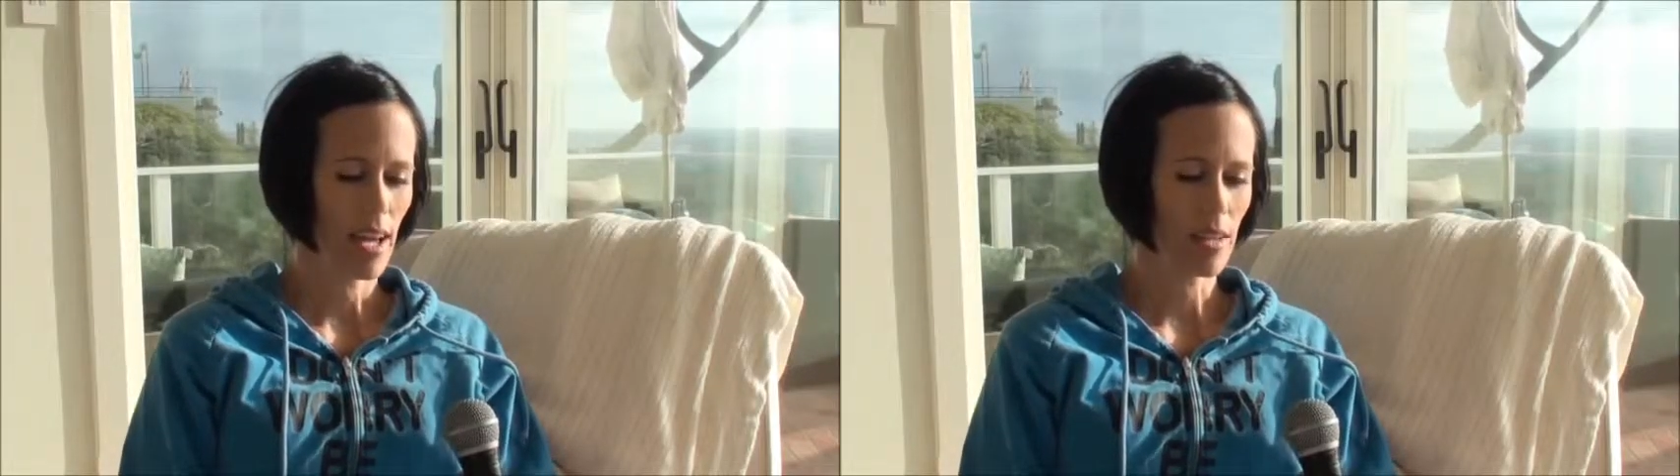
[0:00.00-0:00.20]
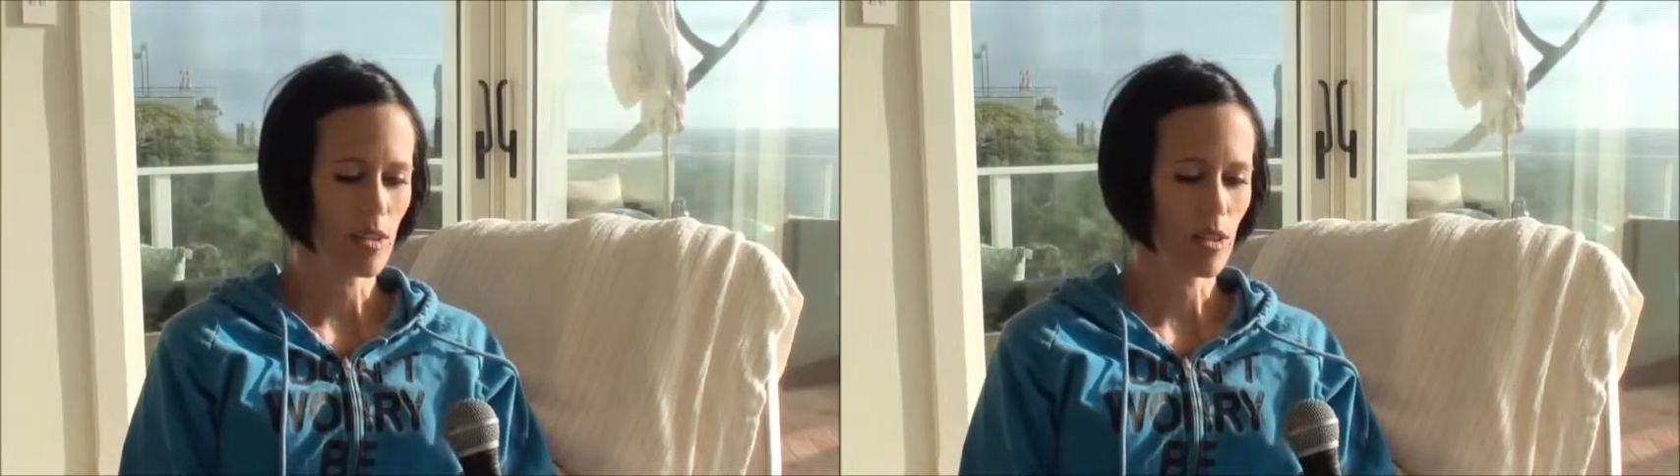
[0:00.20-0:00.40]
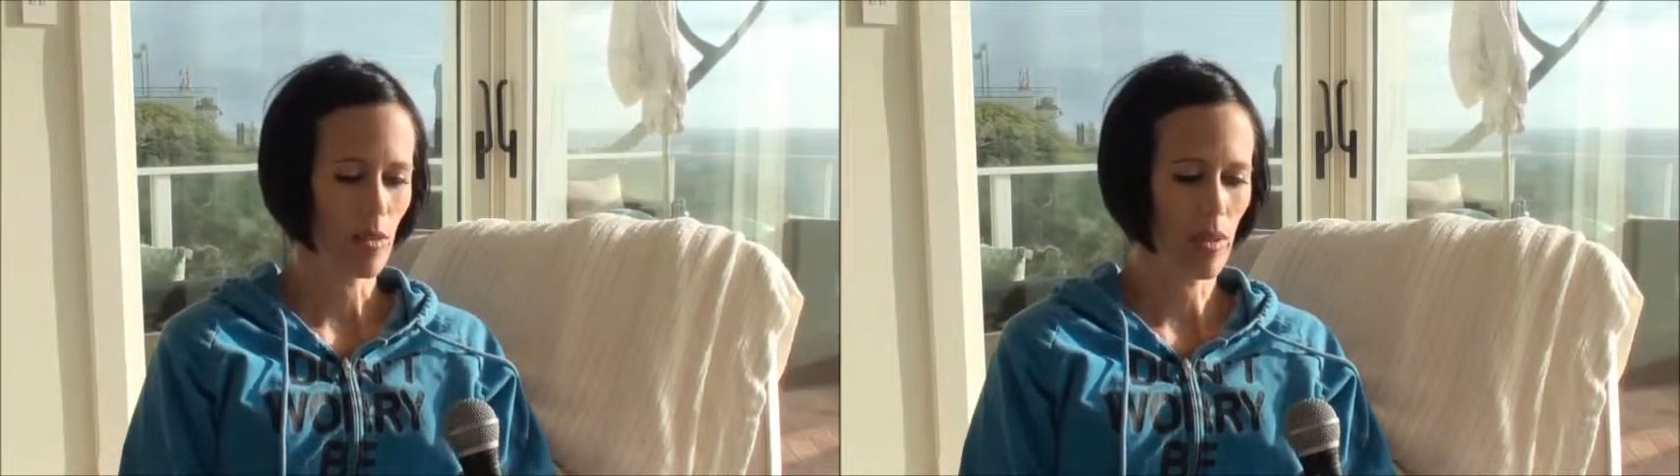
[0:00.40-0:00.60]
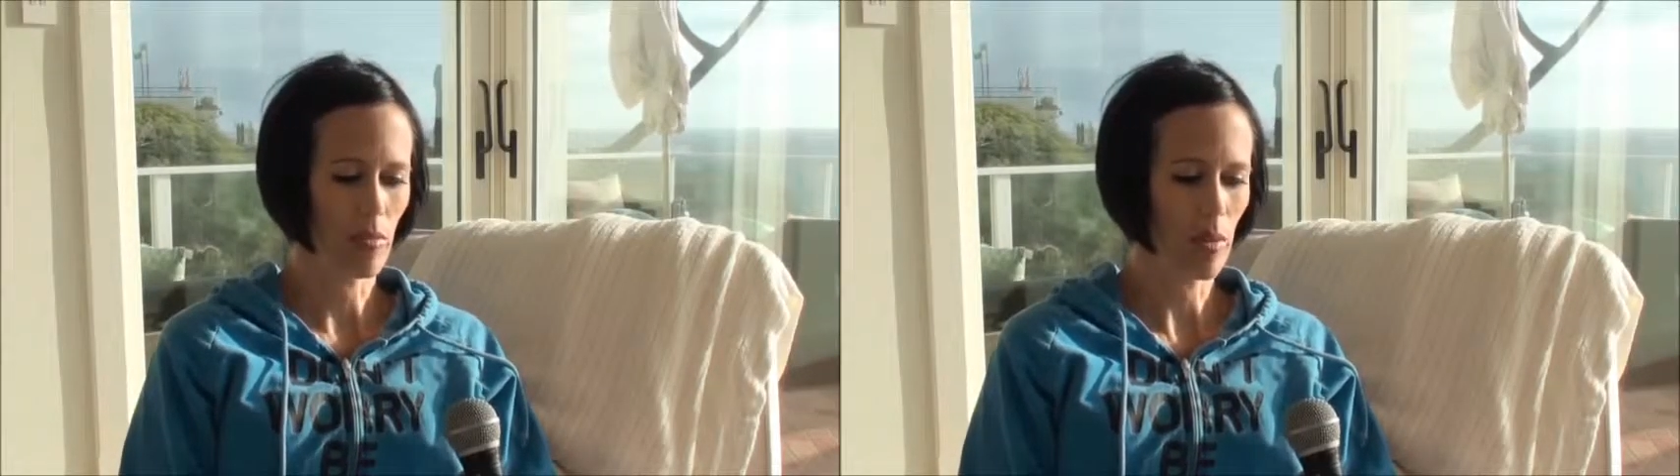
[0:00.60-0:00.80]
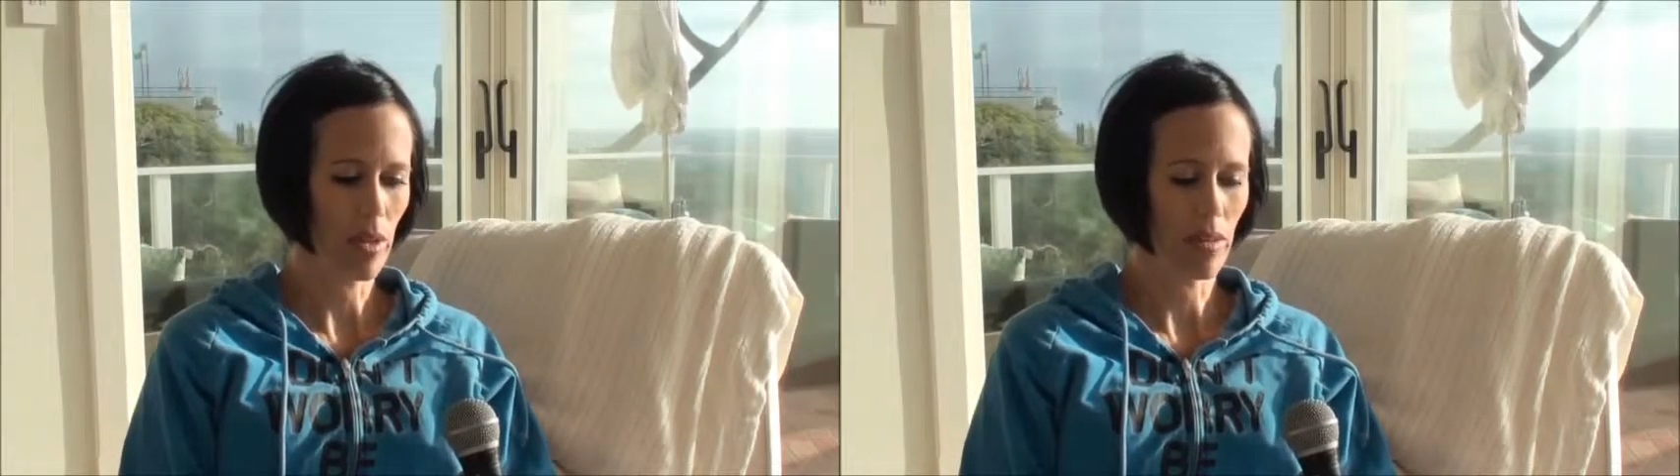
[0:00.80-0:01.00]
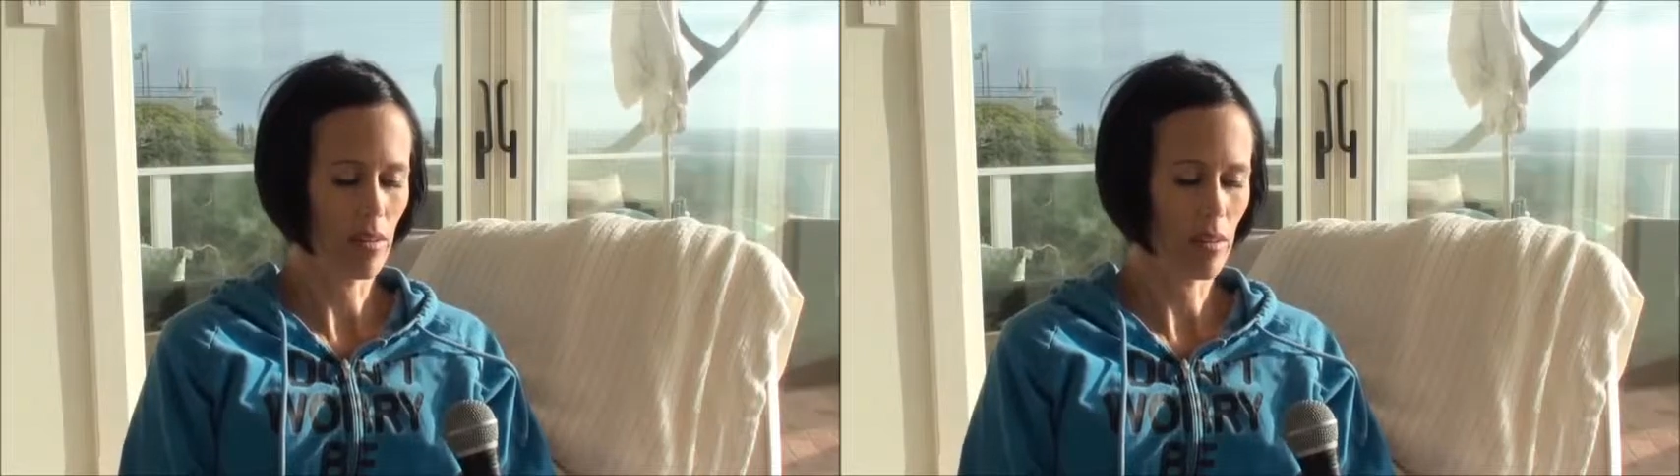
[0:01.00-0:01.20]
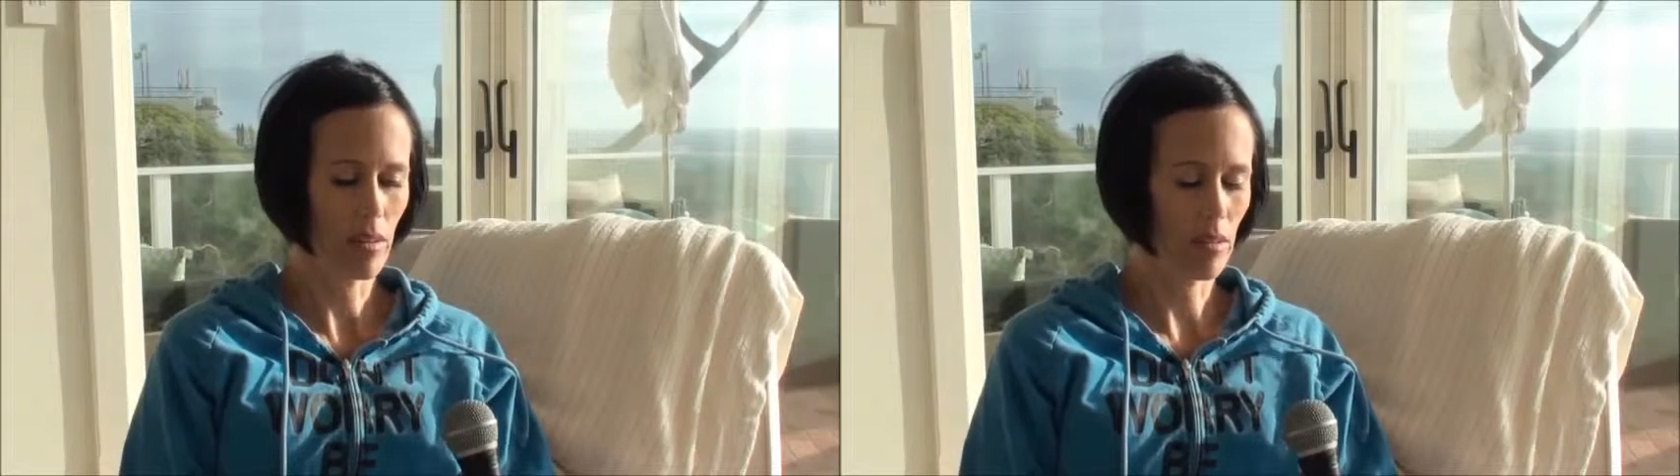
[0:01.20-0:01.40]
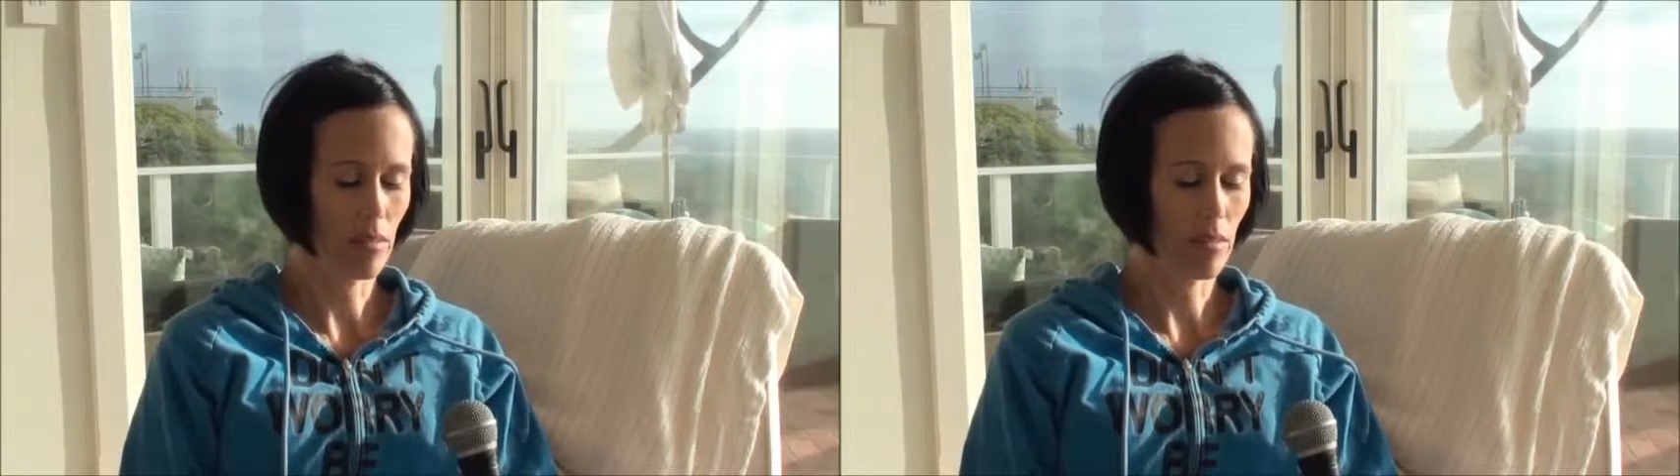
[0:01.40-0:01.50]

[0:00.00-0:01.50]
And so they've been